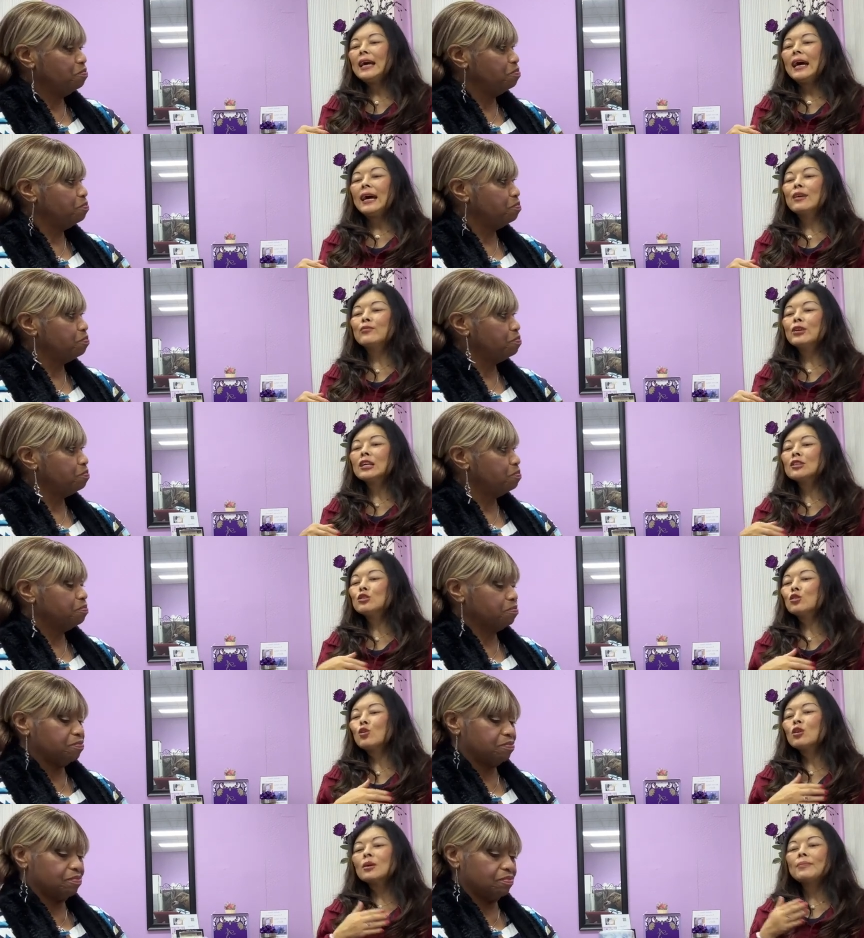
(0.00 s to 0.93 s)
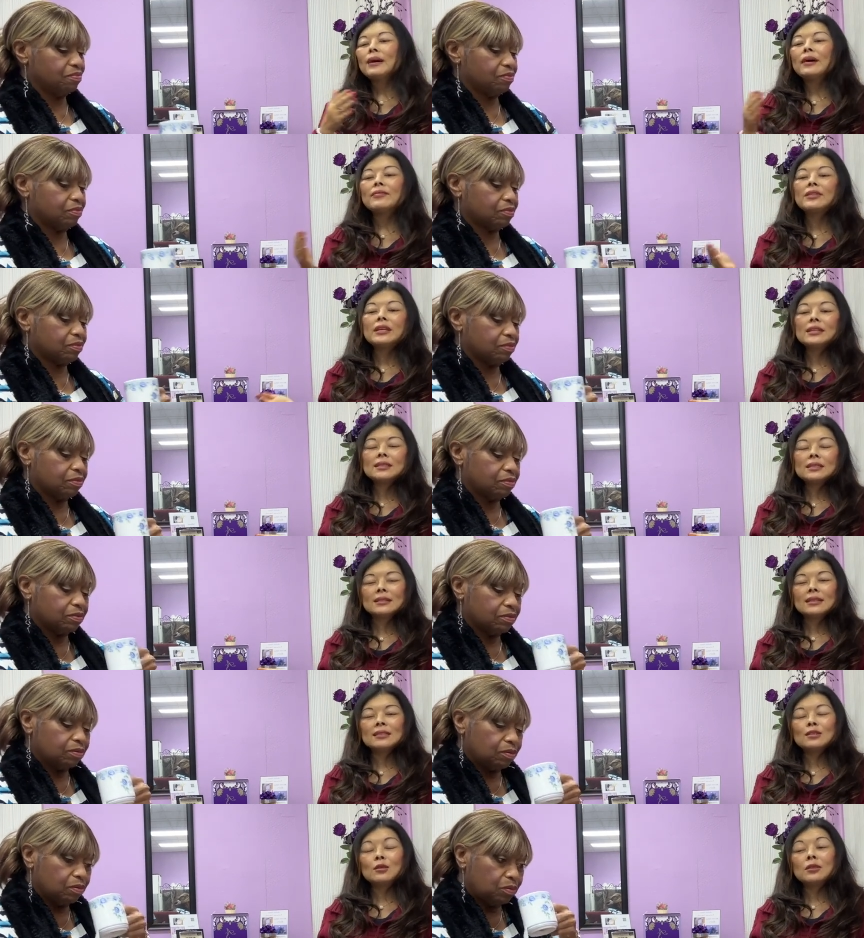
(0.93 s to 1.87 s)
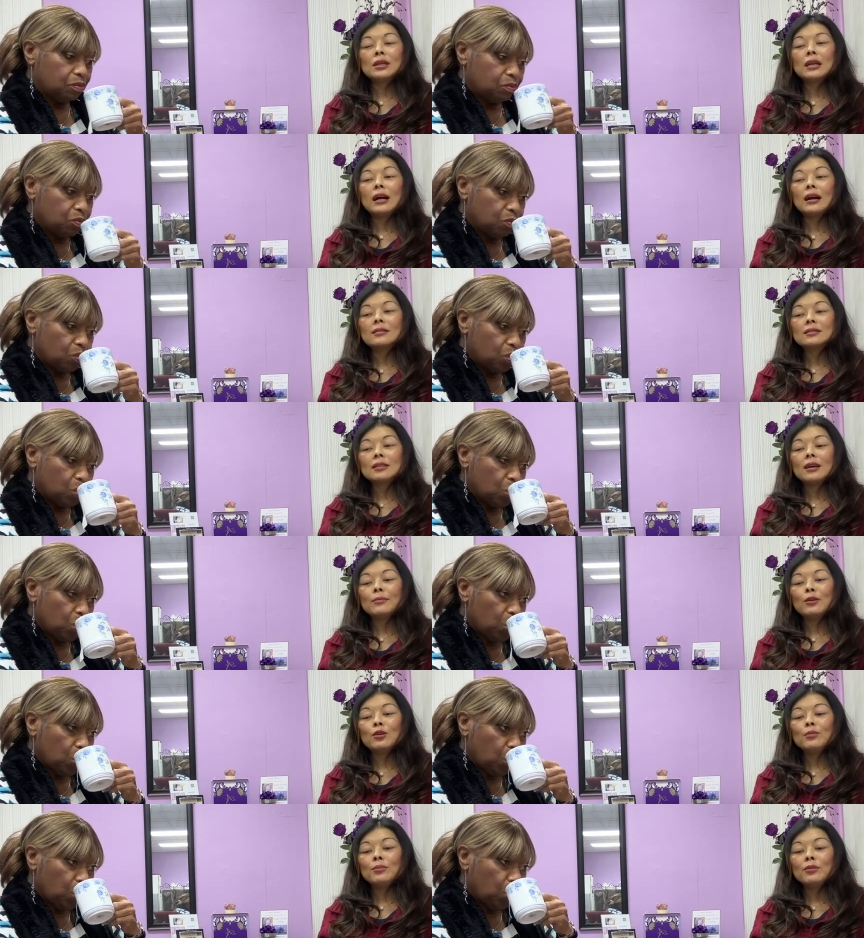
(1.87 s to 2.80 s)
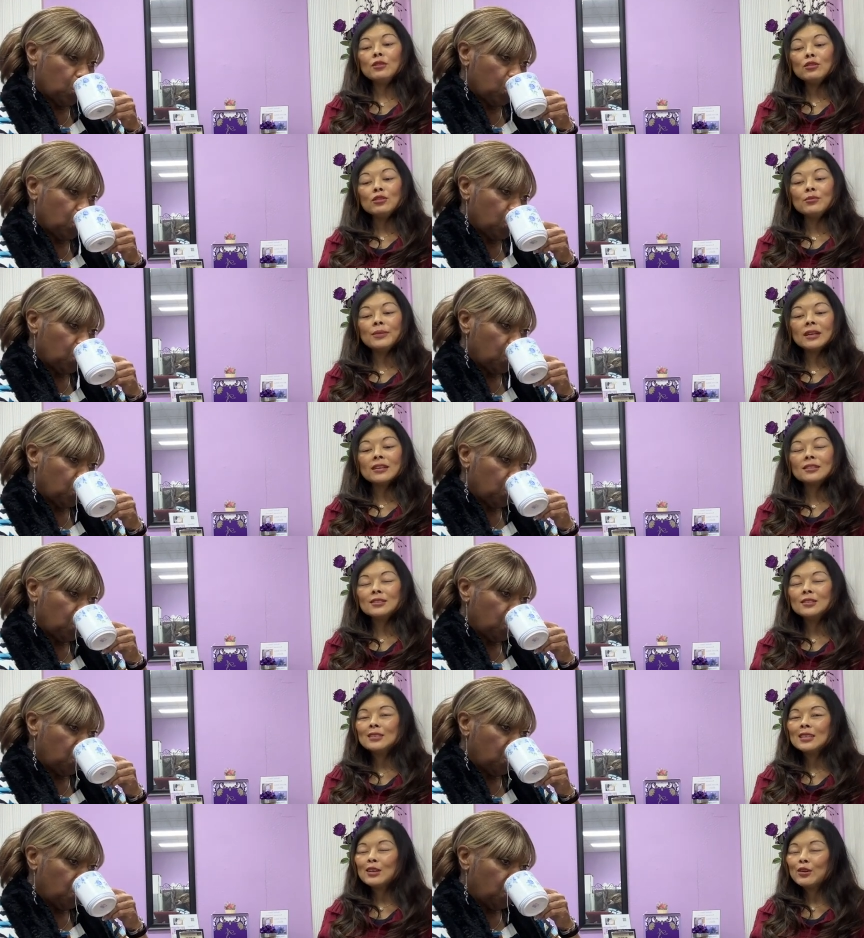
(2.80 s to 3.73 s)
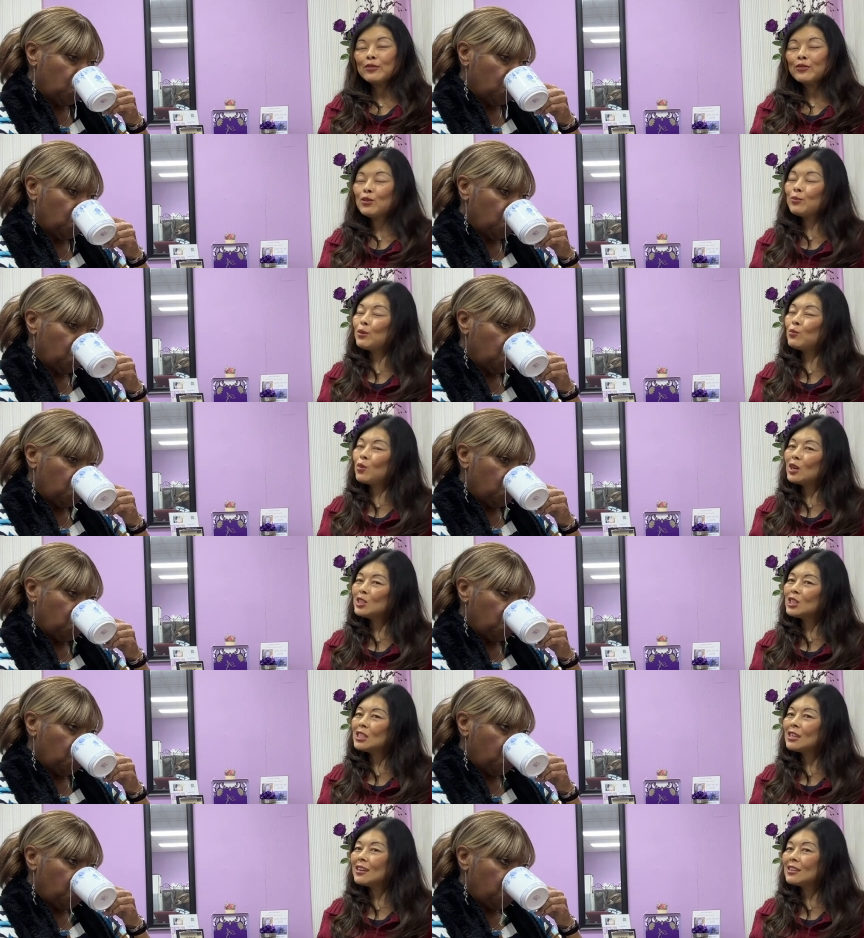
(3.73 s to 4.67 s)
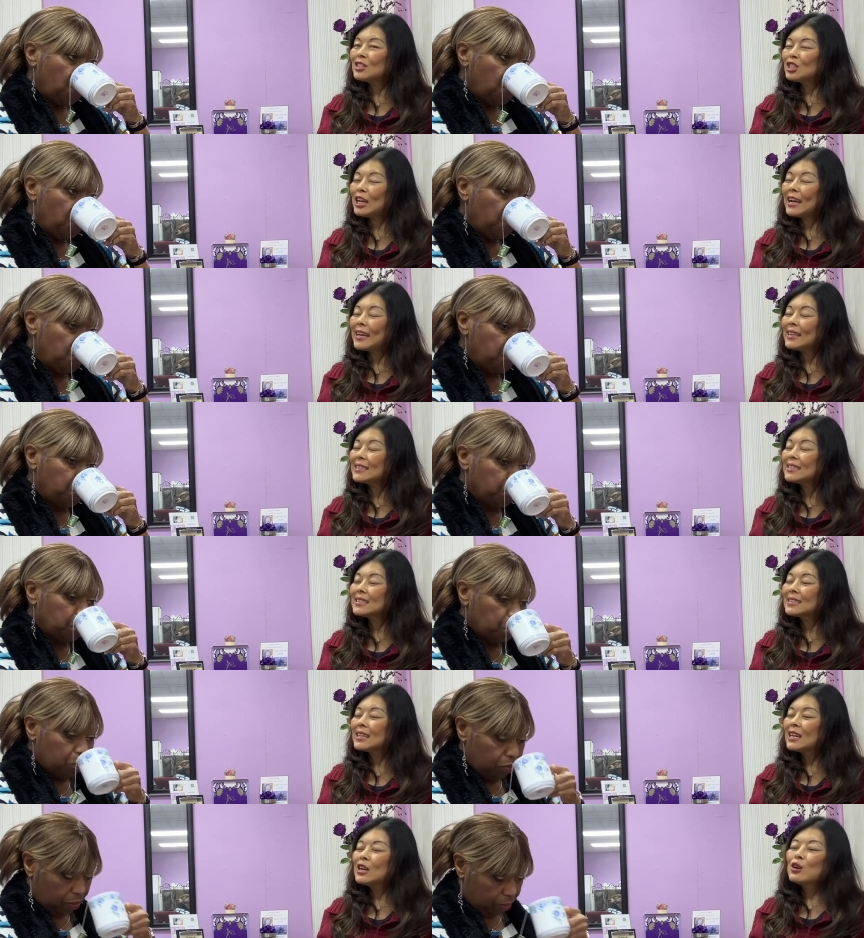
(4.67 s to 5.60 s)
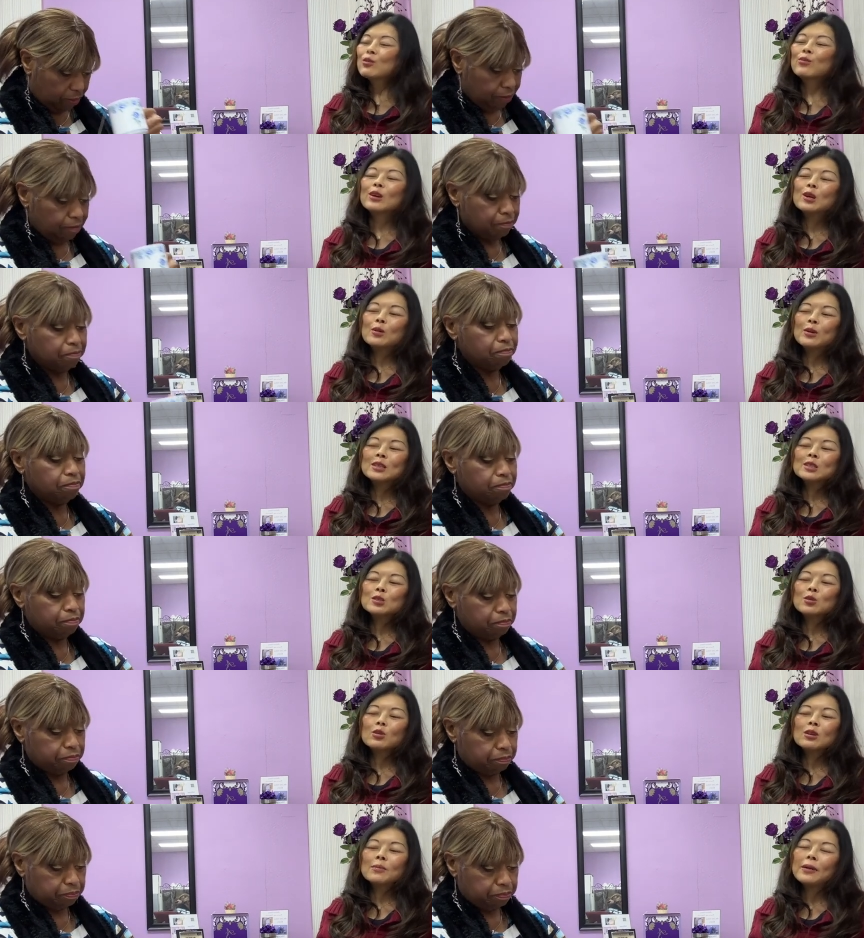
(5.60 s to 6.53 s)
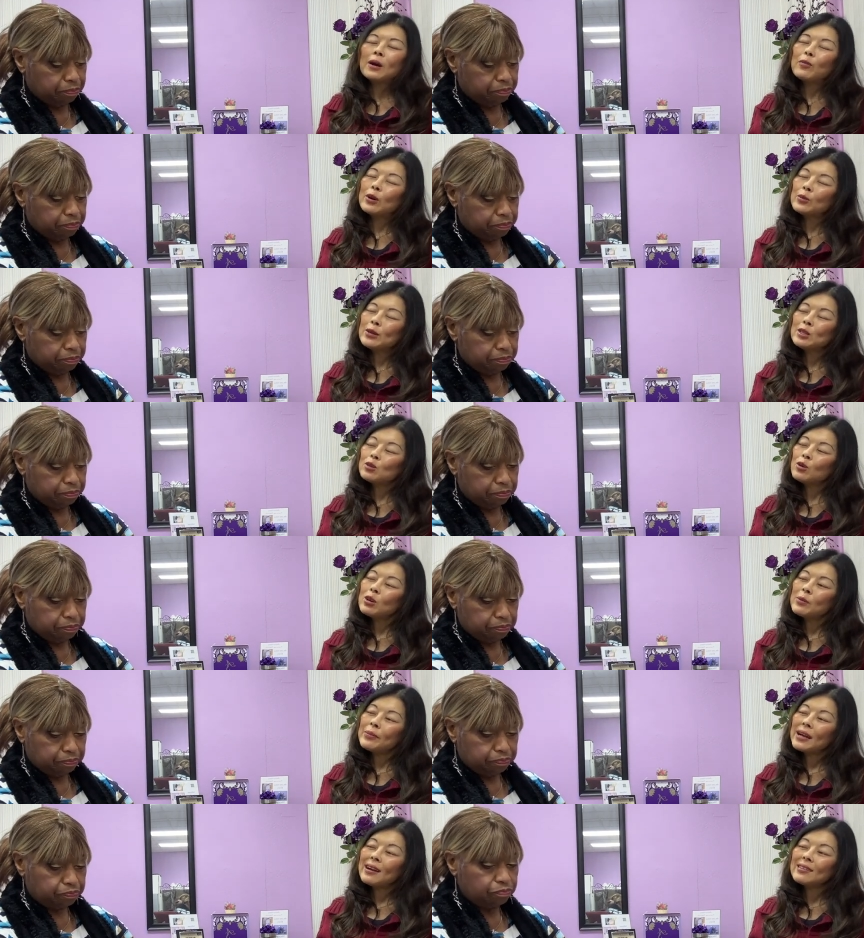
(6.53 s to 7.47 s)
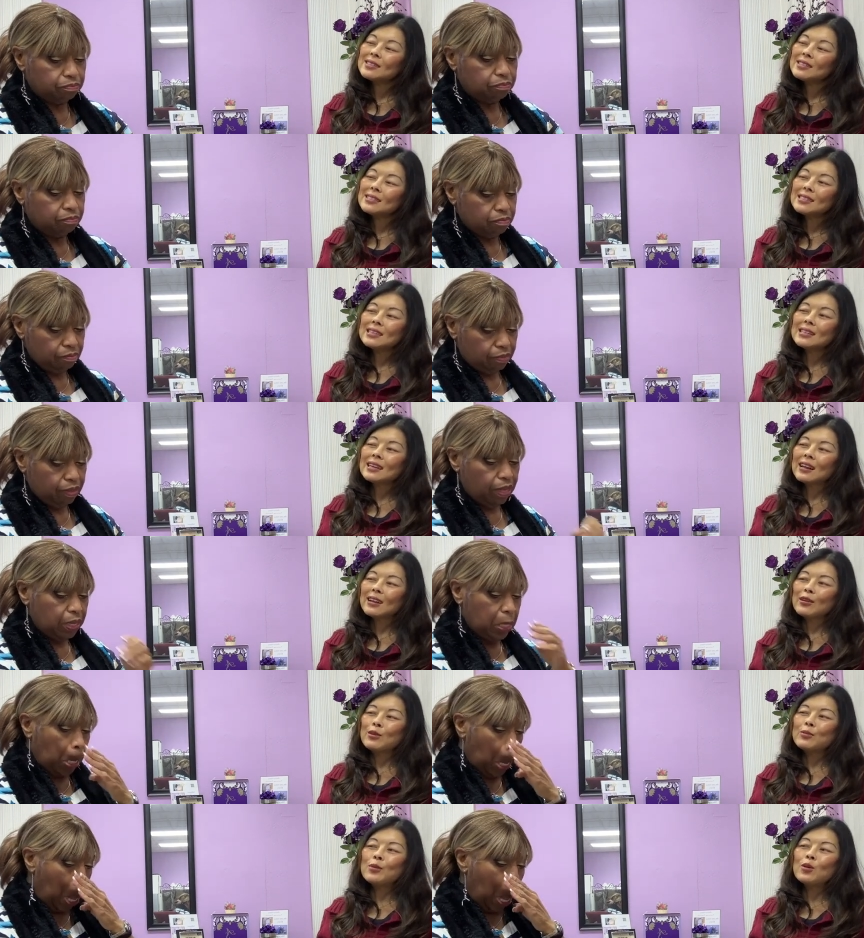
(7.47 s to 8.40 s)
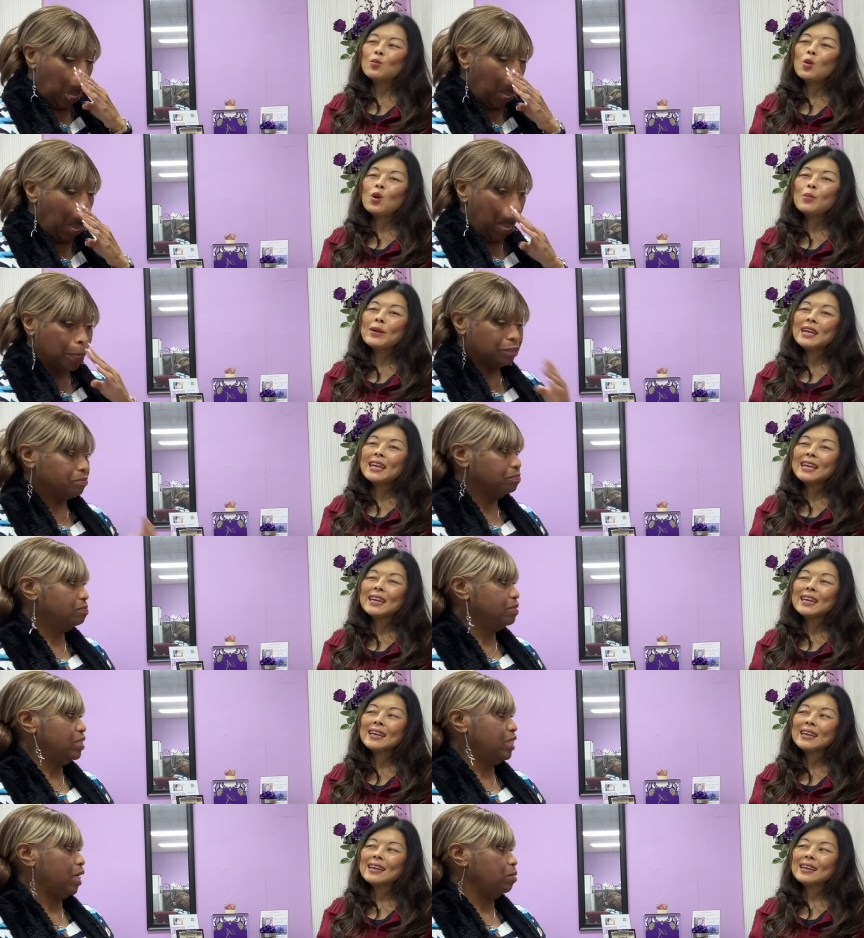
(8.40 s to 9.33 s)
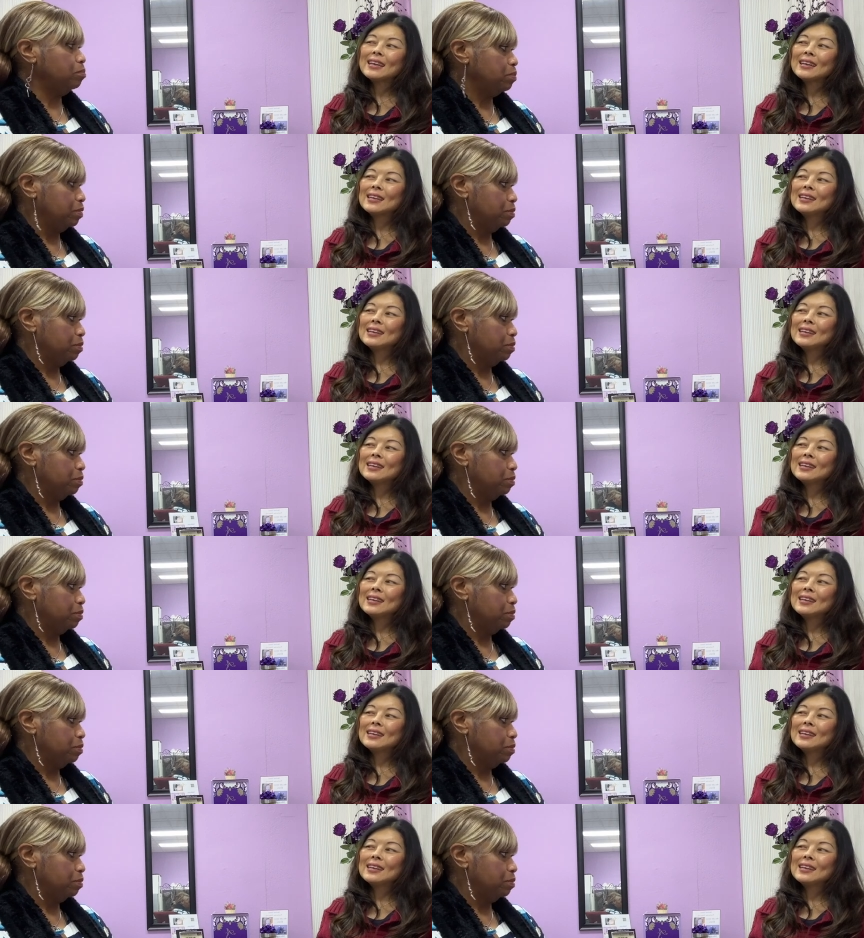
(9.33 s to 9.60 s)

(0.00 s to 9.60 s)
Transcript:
Speaker 1: And we can talk about this until the cows come home blue because you know, if you've been watching our chats, mm -hmm. we mm-hmm. always talk about what do we talk about? Global warming. Yep.